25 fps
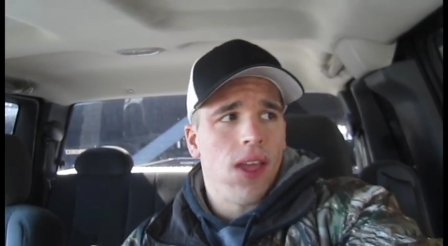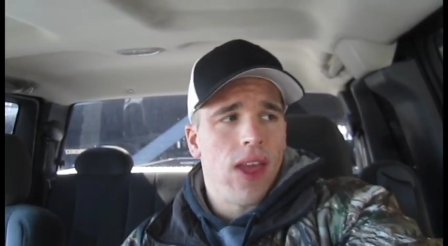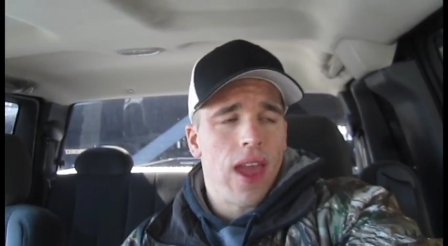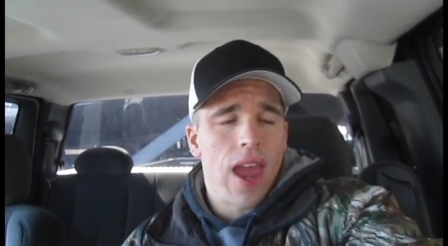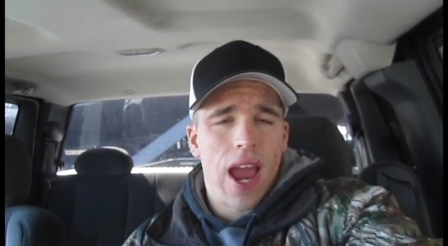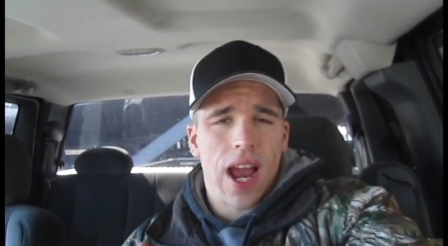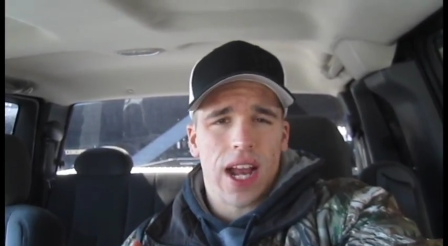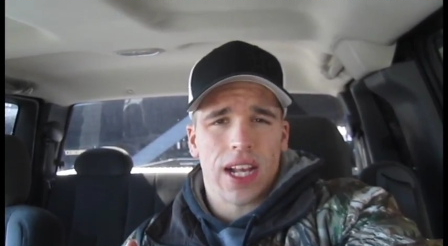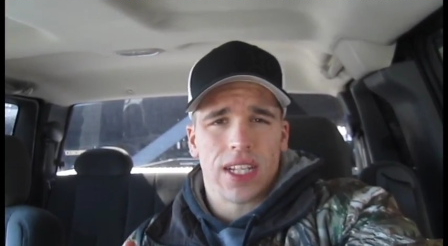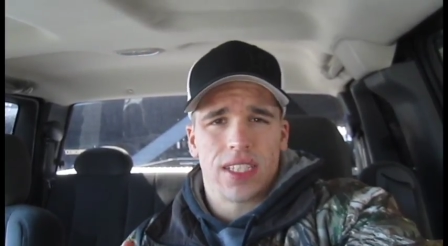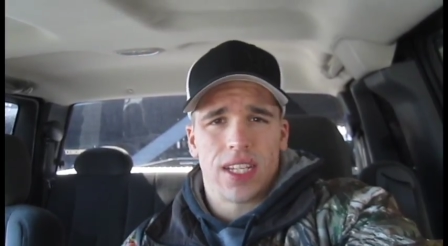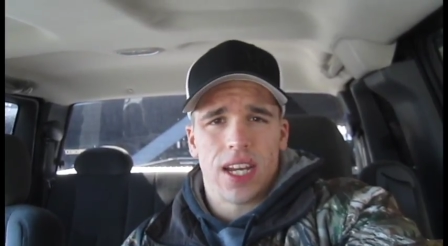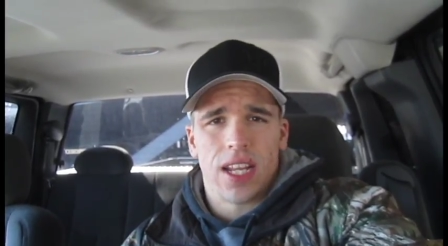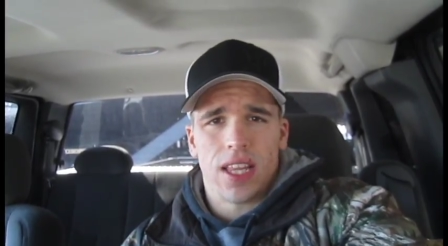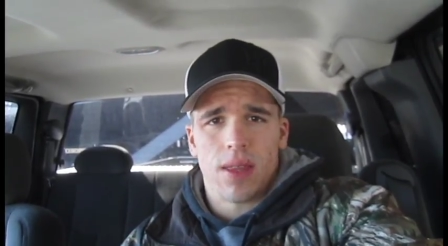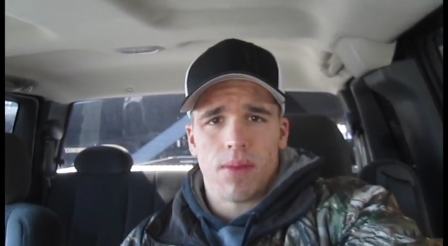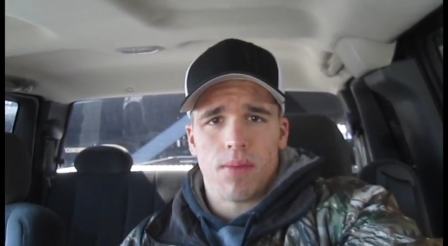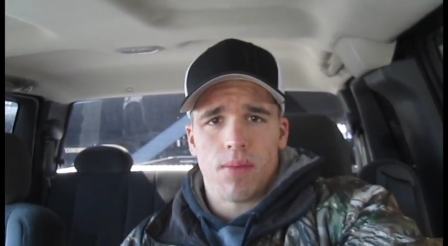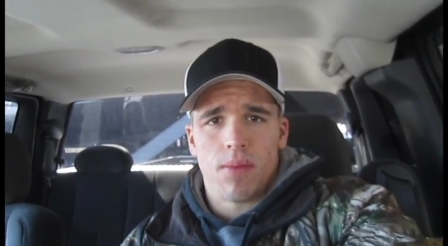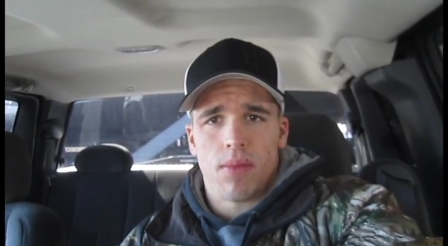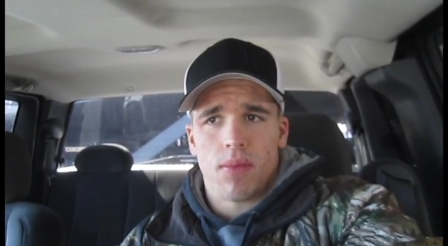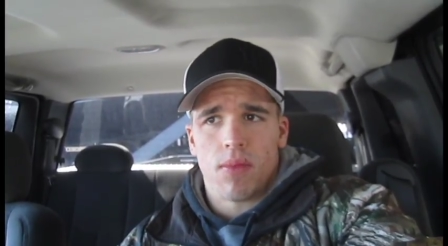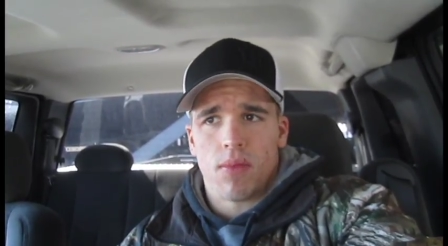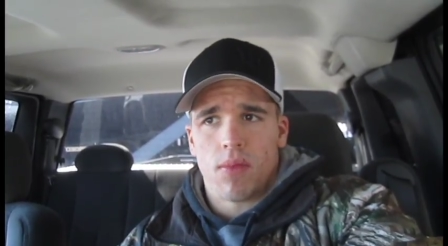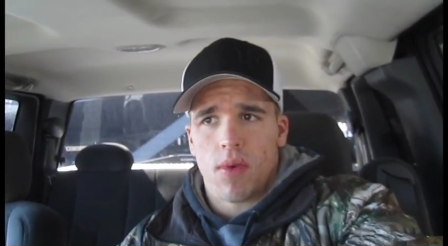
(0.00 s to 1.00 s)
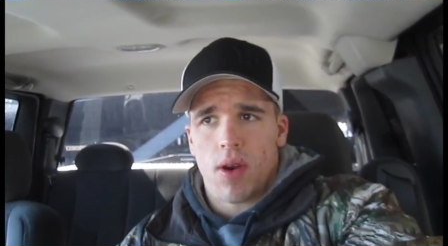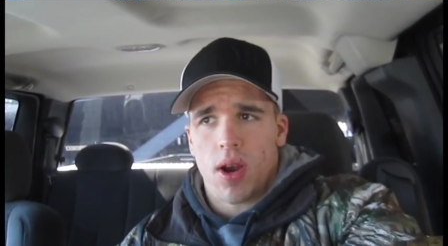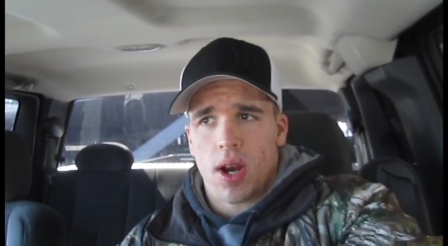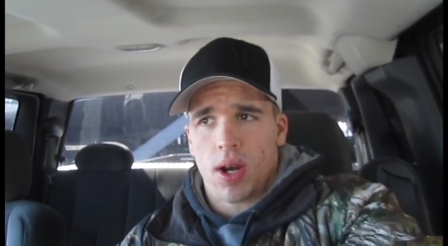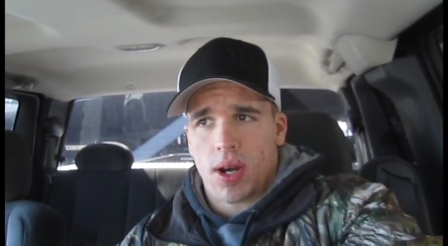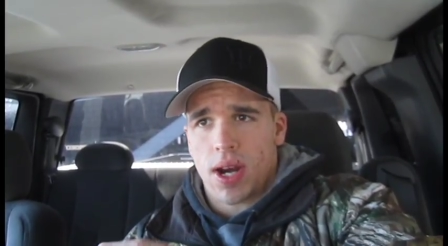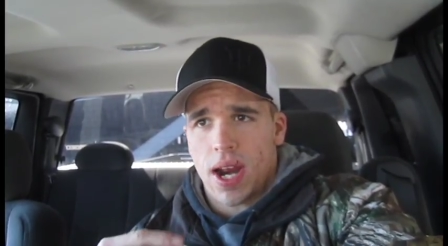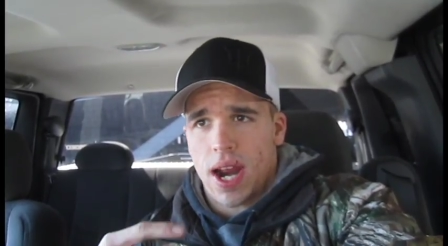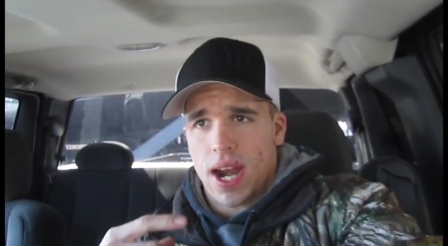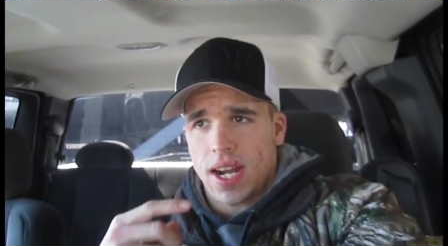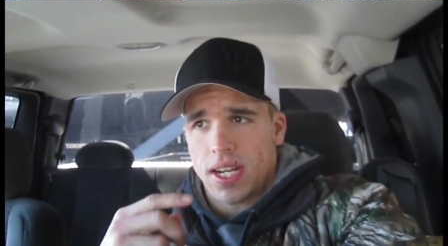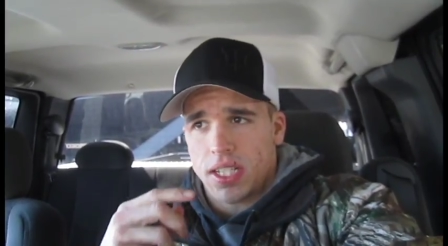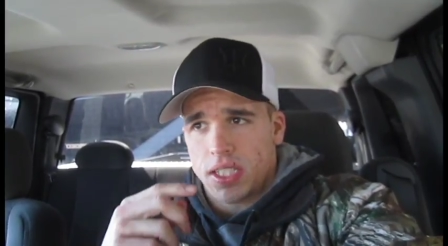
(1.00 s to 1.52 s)
accidentally uh,
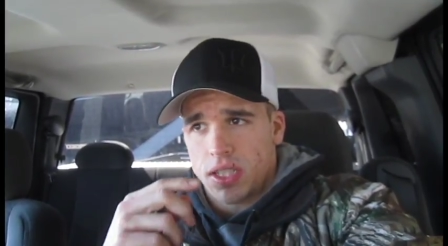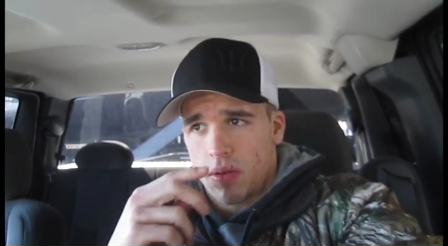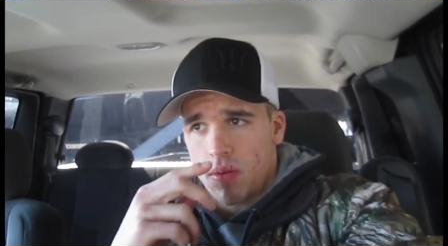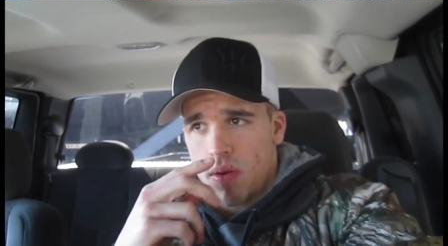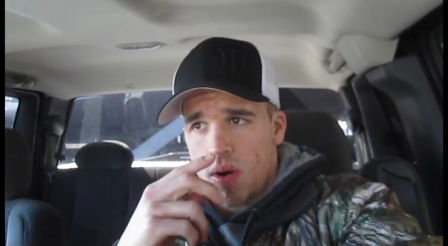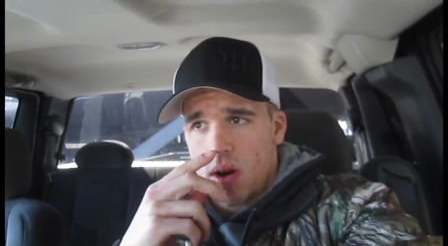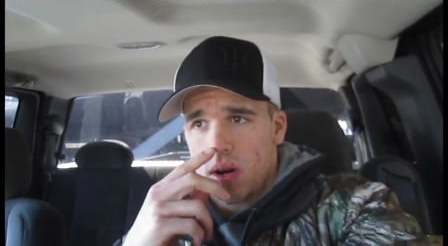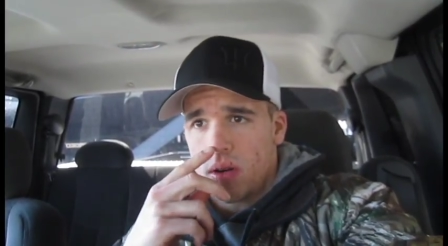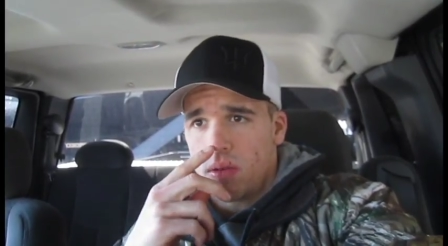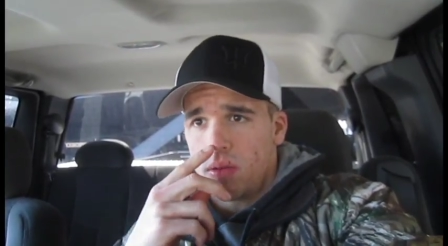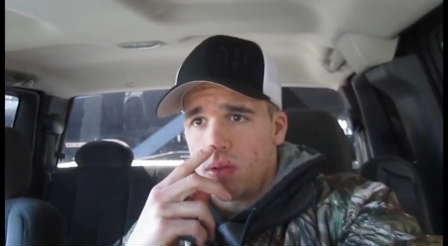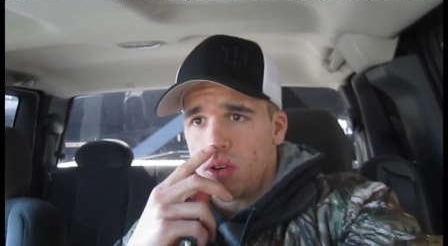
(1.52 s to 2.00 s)
got us the wrong